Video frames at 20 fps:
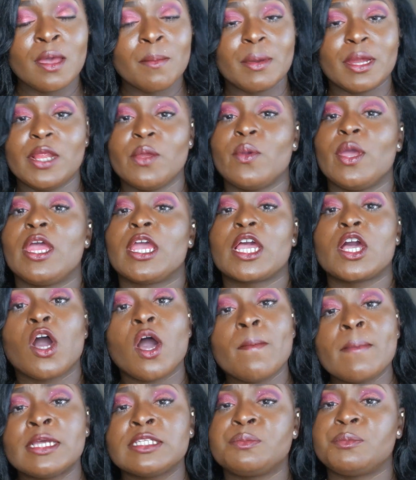But anyway,
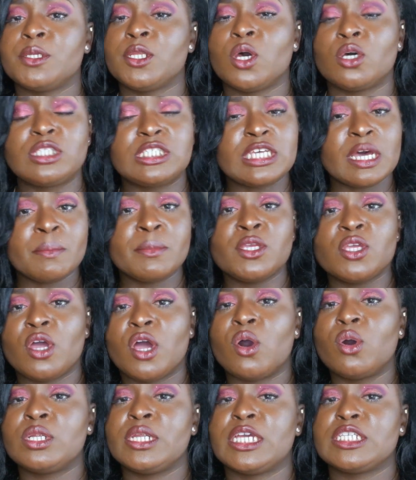comments below, tell me
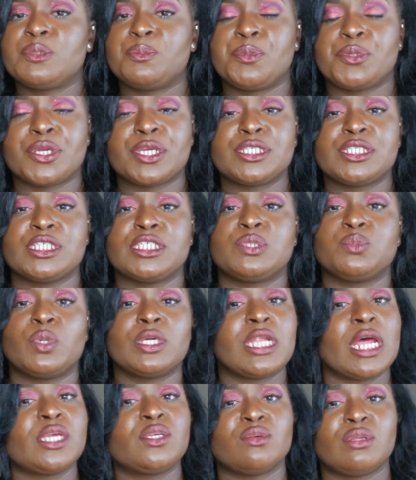your own experiences,
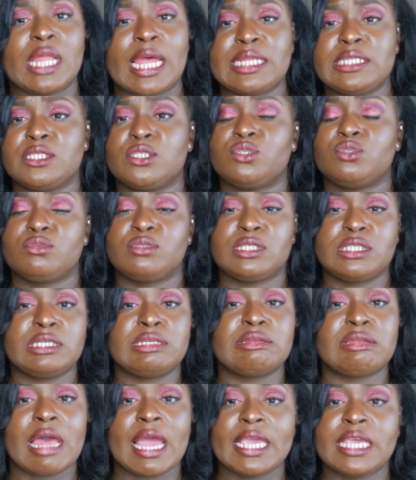whether you liked it, you
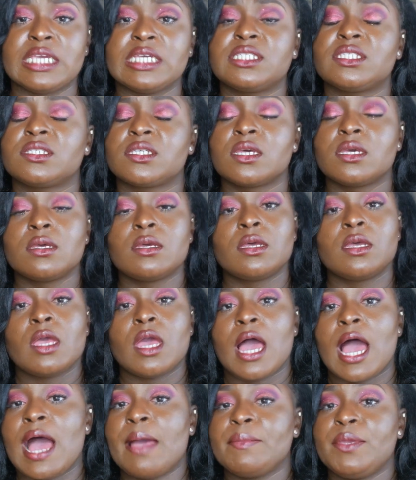didn't like it.
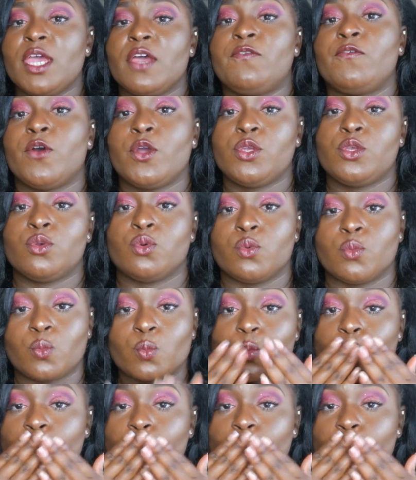I'm here for you.